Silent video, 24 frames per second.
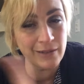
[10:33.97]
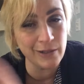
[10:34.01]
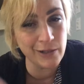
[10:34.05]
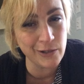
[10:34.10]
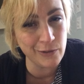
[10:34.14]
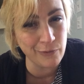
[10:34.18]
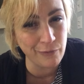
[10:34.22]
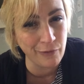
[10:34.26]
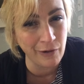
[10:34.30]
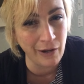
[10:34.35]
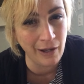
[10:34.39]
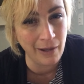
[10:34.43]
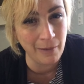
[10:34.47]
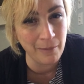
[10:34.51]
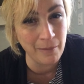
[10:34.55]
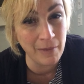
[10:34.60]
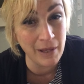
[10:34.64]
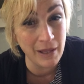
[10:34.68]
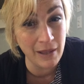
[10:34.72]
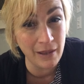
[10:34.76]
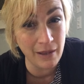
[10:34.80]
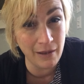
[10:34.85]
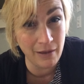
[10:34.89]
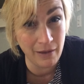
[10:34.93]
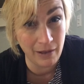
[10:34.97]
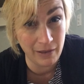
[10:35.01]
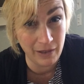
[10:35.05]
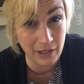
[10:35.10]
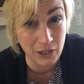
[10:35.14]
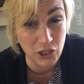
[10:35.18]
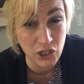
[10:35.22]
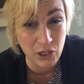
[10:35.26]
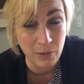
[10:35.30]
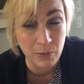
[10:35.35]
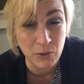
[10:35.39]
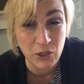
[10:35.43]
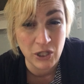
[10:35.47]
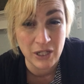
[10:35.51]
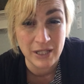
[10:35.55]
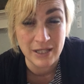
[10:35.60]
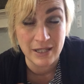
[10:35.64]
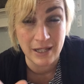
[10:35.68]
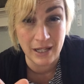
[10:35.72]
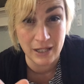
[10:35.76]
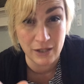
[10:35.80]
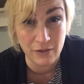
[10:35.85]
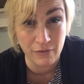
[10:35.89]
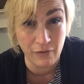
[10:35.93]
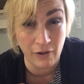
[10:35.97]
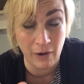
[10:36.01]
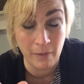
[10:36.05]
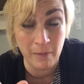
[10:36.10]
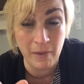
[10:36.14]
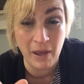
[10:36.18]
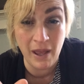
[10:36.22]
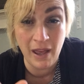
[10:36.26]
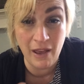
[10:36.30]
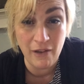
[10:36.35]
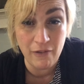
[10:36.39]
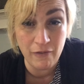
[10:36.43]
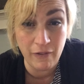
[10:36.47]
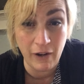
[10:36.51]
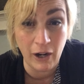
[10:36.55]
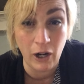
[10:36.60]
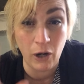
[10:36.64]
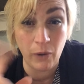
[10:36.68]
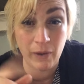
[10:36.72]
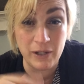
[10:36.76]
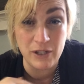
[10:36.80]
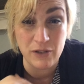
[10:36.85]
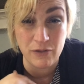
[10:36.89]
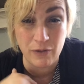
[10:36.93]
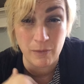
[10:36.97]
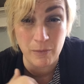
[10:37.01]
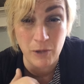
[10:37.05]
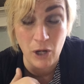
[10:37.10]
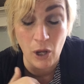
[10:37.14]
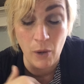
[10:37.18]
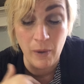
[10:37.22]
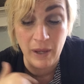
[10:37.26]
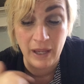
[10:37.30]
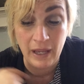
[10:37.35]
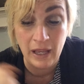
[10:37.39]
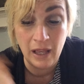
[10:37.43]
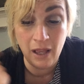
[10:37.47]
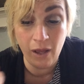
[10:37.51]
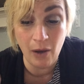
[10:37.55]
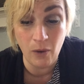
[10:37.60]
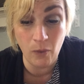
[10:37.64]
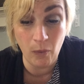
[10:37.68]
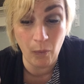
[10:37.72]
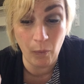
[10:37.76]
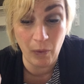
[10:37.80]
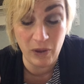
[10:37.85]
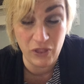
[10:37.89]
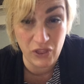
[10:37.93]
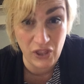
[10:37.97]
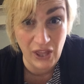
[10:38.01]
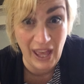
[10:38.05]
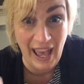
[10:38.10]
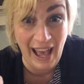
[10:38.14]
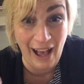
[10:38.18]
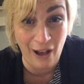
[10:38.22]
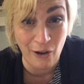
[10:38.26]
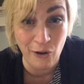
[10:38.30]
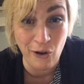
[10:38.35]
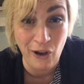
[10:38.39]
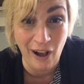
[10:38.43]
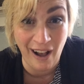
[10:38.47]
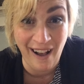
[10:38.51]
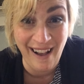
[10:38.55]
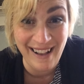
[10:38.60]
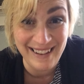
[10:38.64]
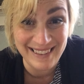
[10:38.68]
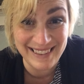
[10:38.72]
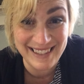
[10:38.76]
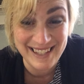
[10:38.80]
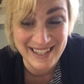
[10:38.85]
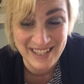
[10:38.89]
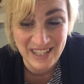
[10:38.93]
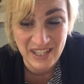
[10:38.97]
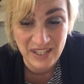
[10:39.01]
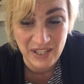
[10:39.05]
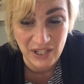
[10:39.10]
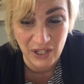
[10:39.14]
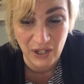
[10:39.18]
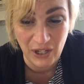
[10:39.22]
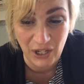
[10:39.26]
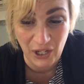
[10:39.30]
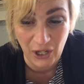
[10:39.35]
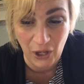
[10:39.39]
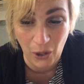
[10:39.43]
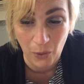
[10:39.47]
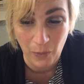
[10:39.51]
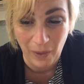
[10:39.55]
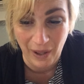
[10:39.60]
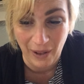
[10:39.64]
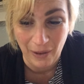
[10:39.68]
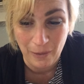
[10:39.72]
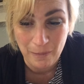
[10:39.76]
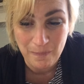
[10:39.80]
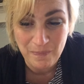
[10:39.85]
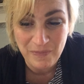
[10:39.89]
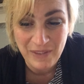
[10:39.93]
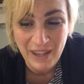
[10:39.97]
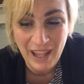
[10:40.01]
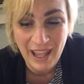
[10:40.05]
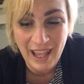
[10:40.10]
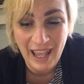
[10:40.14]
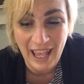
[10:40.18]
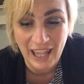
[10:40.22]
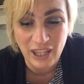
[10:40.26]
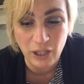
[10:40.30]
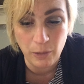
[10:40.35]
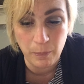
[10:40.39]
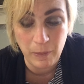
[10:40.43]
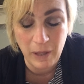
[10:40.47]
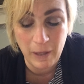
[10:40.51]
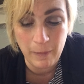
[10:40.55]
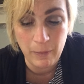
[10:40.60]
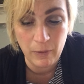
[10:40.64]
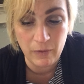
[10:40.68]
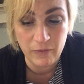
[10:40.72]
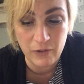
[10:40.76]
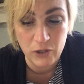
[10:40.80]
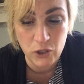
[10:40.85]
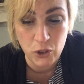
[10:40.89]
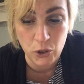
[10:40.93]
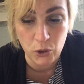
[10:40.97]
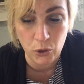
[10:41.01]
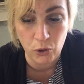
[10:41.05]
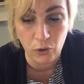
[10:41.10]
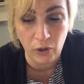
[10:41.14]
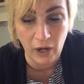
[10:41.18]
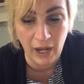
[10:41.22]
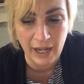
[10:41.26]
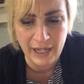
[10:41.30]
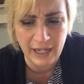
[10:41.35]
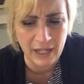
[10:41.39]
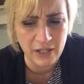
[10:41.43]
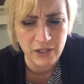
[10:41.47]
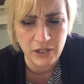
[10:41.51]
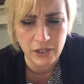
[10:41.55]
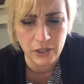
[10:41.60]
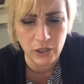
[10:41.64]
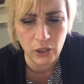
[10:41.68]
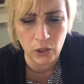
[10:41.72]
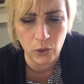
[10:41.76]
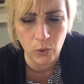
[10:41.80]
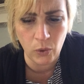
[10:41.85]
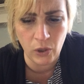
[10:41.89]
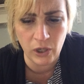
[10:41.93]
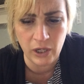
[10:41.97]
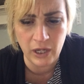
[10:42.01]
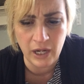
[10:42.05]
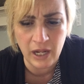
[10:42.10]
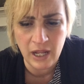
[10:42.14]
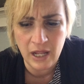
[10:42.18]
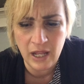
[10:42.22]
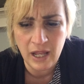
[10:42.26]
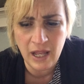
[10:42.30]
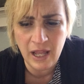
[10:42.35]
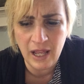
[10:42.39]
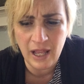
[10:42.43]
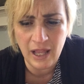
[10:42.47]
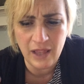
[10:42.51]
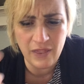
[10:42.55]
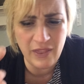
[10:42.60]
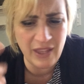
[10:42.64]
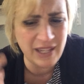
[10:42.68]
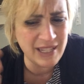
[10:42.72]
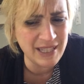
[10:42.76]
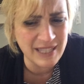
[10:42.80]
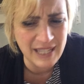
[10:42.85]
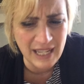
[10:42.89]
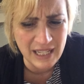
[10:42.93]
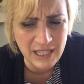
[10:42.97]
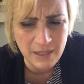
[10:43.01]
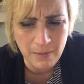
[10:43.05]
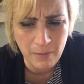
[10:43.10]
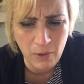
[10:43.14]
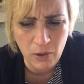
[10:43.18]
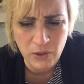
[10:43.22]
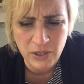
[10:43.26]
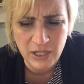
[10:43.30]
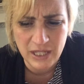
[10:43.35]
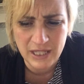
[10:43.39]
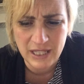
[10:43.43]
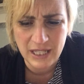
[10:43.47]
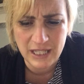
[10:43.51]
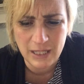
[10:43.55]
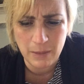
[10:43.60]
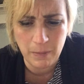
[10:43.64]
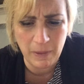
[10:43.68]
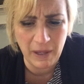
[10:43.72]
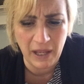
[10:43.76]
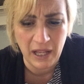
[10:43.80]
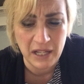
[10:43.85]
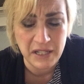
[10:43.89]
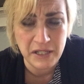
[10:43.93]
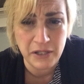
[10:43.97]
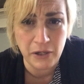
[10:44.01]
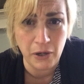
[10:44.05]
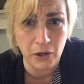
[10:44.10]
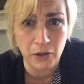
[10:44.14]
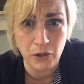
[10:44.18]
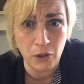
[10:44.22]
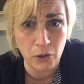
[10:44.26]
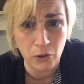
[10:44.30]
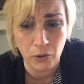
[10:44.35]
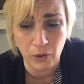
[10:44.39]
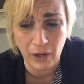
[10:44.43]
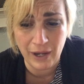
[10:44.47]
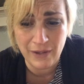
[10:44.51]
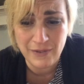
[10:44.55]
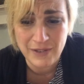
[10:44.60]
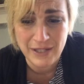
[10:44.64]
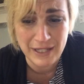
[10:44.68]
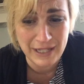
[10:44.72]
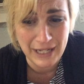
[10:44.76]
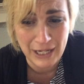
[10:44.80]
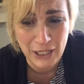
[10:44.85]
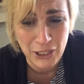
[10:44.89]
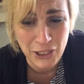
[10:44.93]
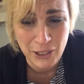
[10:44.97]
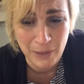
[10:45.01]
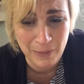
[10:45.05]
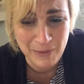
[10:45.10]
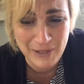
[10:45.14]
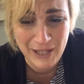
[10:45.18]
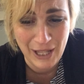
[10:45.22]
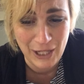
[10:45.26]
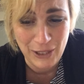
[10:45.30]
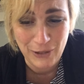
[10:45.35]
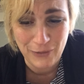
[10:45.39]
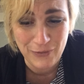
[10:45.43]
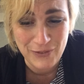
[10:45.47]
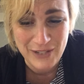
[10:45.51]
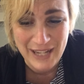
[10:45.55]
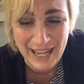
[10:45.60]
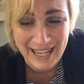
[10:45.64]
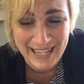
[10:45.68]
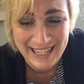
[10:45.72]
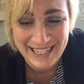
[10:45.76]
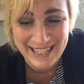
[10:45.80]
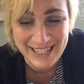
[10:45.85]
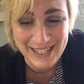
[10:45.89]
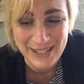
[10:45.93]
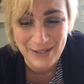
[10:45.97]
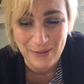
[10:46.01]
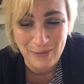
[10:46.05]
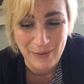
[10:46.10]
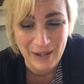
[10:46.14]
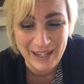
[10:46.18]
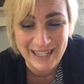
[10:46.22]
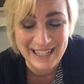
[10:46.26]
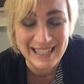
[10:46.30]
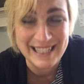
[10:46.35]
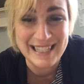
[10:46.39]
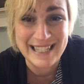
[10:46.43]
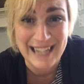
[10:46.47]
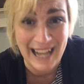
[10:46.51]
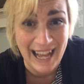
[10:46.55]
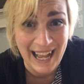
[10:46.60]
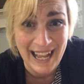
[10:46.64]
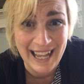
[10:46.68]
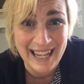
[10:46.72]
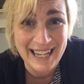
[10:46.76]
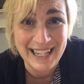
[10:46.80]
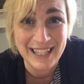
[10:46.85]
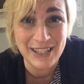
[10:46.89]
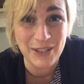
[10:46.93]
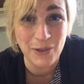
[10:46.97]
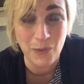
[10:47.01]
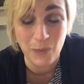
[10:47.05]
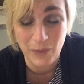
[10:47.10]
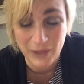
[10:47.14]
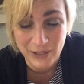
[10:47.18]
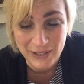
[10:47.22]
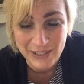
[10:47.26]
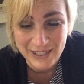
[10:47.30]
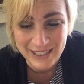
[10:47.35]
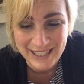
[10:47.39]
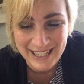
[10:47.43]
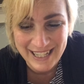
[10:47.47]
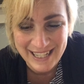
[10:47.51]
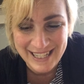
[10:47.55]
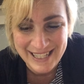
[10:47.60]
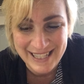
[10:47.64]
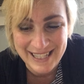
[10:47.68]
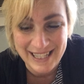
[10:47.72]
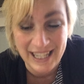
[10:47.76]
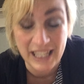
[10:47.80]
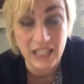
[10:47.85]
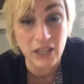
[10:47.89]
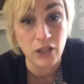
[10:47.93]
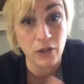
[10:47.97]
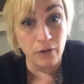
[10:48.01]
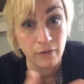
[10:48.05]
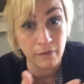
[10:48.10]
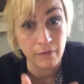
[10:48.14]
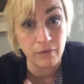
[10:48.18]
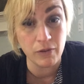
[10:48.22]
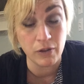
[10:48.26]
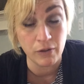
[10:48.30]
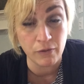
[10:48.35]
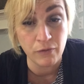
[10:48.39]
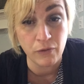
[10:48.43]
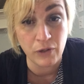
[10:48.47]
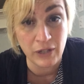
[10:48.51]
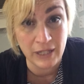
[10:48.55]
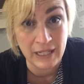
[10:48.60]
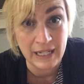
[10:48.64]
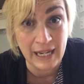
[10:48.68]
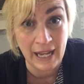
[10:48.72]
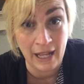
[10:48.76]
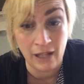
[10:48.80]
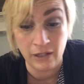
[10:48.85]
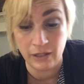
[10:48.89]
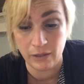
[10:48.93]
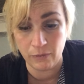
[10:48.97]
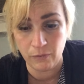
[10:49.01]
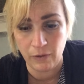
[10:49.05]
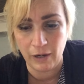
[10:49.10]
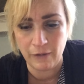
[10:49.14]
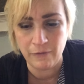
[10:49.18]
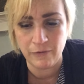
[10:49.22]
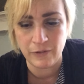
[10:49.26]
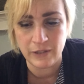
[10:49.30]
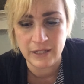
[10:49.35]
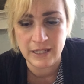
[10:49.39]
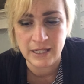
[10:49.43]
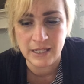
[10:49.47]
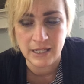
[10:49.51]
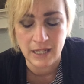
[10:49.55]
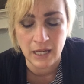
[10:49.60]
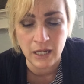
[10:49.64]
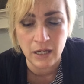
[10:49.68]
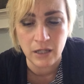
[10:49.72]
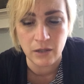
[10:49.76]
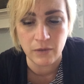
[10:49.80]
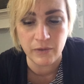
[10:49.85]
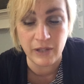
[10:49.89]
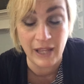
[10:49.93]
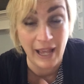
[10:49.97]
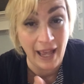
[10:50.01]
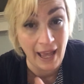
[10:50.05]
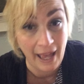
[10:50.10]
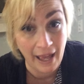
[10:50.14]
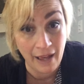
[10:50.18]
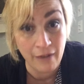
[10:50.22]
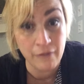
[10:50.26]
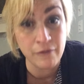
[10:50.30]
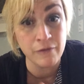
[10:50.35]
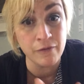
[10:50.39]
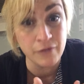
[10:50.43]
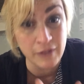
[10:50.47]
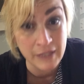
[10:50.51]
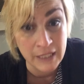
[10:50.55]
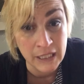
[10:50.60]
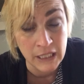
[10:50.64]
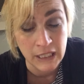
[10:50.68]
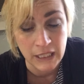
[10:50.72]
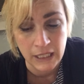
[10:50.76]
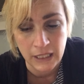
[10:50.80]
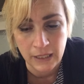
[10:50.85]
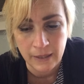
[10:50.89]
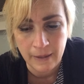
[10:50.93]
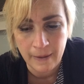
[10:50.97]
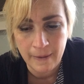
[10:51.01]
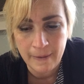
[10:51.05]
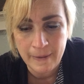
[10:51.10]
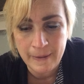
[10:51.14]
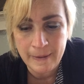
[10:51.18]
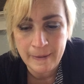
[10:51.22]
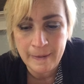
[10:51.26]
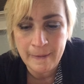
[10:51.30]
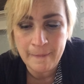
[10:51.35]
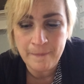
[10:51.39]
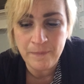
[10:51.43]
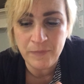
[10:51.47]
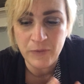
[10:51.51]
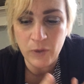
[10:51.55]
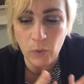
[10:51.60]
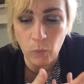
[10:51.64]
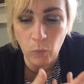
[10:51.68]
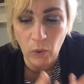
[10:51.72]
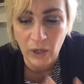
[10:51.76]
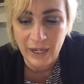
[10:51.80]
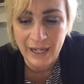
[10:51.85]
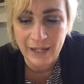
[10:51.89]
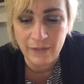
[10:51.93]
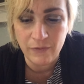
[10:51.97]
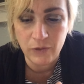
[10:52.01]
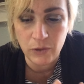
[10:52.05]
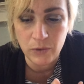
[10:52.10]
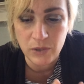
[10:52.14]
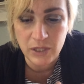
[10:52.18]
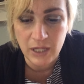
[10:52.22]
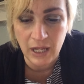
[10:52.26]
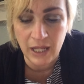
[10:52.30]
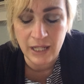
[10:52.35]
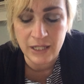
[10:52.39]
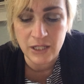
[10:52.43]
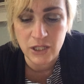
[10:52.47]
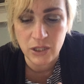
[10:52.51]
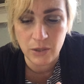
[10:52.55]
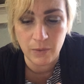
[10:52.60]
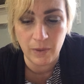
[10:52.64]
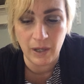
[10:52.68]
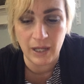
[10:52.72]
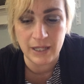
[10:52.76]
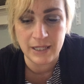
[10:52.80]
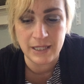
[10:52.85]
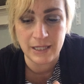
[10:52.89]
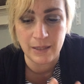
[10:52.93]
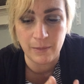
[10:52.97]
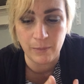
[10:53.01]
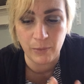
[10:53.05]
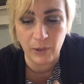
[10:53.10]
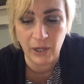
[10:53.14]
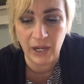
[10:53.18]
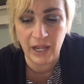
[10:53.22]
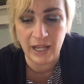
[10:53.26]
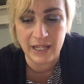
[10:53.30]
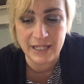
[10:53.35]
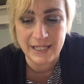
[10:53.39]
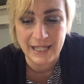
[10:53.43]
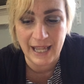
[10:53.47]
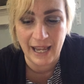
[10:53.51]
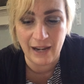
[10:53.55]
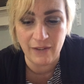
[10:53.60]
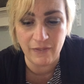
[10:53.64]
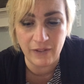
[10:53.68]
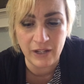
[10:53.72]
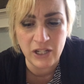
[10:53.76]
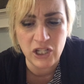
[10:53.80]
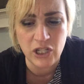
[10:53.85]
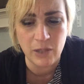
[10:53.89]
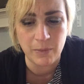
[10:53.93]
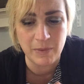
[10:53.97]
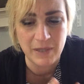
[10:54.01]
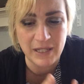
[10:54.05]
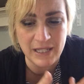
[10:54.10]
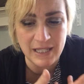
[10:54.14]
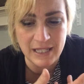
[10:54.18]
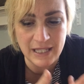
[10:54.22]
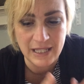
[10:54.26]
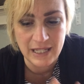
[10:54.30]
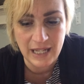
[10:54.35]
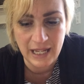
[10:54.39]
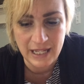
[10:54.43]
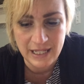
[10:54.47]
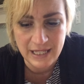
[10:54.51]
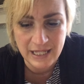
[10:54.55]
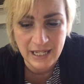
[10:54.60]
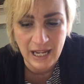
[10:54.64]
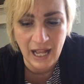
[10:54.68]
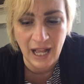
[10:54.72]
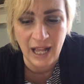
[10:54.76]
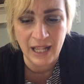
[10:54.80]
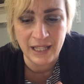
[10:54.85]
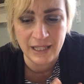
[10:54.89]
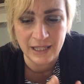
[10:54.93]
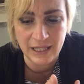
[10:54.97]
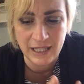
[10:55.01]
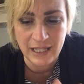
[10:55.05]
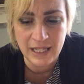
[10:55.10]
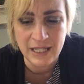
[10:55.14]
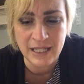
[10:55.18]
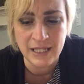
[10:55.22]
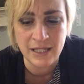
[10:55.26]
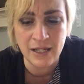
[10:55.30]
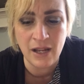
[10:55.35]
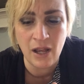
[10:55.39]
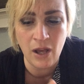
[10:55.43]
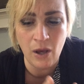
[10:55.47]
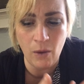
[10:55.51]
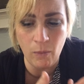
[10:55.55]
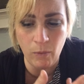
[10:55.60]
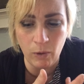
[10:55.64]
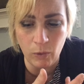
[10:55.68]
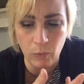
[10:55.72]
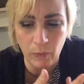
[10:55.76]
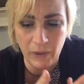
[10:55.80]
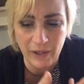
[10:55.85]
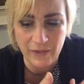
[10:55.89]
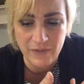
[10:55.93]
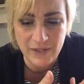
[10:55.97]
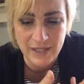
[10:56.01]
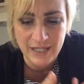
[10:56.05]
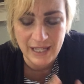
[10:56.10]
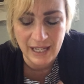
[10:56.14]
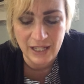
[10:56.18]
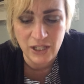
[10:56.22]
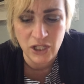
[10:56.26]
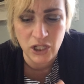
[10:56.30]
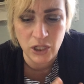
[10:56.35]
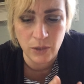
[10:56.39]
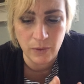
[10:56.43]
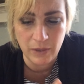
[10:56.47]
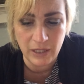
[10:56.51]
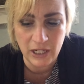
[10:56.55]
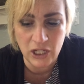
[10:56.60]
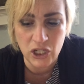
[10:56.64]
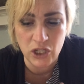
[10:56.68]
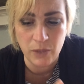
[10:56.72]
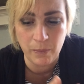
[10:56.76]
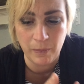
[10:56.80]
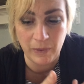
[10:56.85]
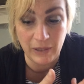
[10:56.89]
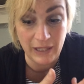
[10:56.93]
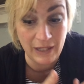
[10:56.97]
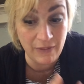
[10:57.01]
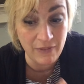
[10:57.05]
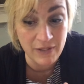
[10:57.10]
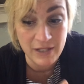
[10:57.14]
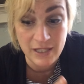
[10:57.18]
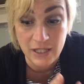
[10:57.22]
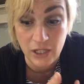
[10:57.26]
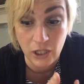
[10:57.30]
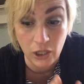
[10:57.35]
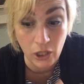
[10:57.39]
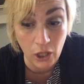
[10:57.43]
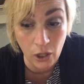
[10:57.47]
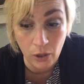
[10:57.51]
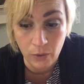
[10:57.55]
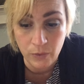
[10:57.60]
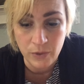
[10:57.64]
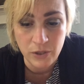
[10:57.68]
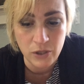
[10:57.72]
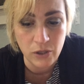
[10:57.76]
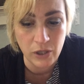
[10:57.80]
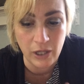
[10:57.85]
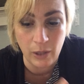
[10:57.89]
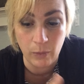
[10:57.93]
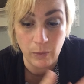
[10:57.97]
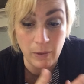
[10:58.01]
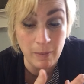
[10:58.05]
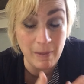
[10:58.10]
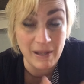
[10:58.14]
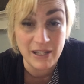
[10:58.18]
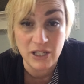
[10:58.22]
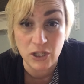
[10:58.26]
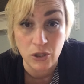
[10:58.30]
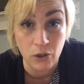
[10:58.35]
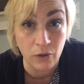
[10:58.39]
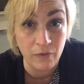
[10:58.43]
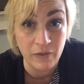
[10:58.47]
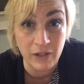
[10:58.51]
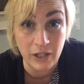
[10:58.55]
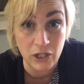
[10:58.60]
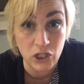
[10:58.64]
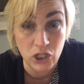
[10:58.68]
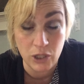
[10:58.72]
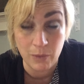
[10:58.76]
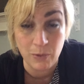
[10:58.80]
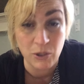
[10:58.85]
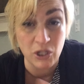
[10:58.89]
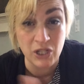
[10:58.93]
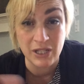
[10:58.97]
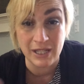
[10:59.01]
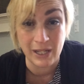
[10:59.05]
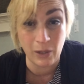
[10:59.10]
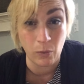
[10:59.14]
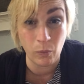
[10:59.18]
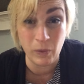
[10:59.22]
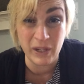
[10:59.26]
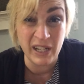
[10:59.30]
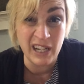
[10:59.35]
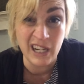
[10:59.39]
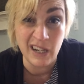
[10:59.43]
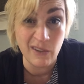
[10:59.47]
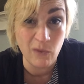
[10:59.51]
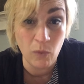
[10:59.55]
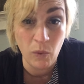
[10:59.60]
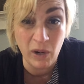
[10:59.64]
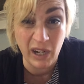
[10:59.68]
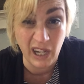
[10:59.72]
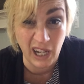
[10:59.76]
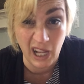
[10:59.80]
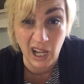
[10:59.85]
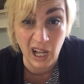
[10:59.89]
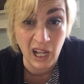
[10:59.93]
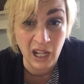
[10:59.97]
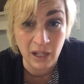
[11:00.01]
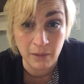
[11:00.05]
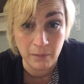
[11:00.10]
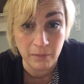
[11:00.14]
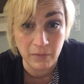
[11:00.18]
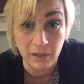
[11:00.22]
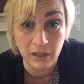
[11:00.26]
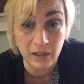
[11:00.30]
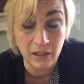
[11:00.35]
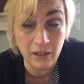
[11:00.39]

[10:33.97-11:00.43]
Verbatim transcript: it's from the Egyptians, it's from Pharaoh, it's from knowing without God, this isn't going to go well and the people of Israel cried out to the Lord, they said to Moses, "Is it because there are no graves in Egypt that you've taken us away to die in the wilderness?" Like they're they're freaking out and rightfully so. They have fear. What have you done to us in bringing us out of Egypt? Is is not this what we have said to you in Egypt? Leave us alone so that we may serve the Egyptians. Like we didn't even want to come.